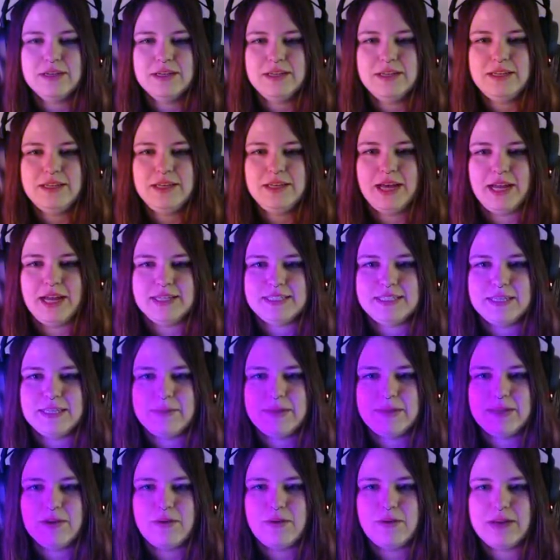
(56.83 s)
God damn
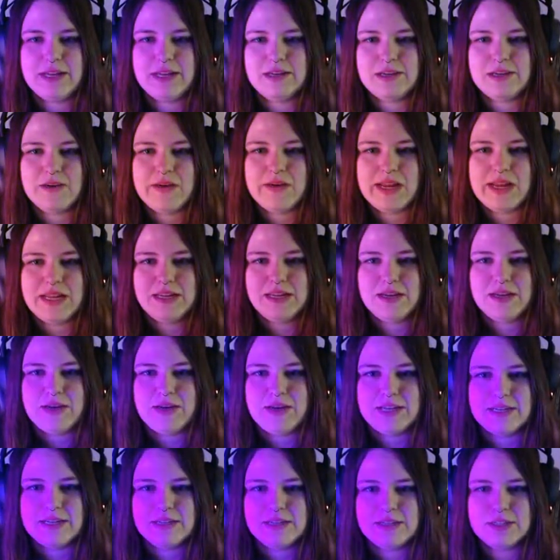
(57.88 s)
it. Go ahead, go ahead, go
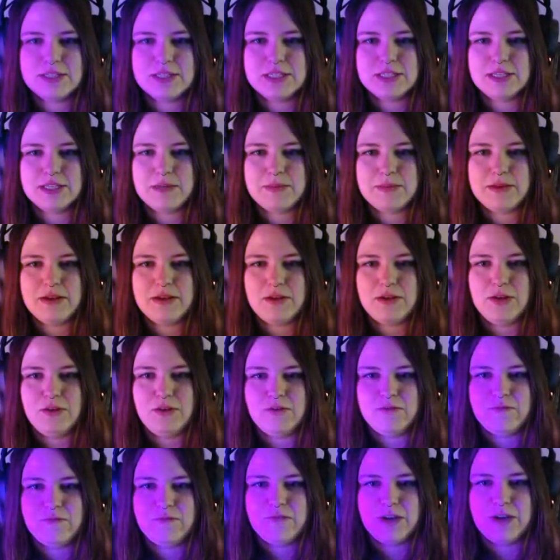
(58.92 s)
in! Just a little. Oh, you
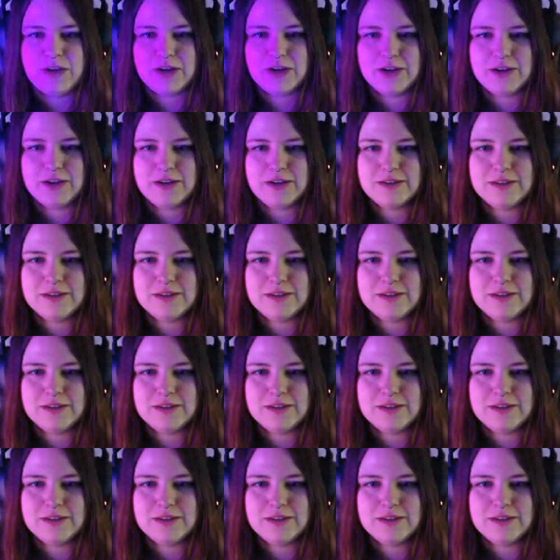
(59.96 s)
fucker.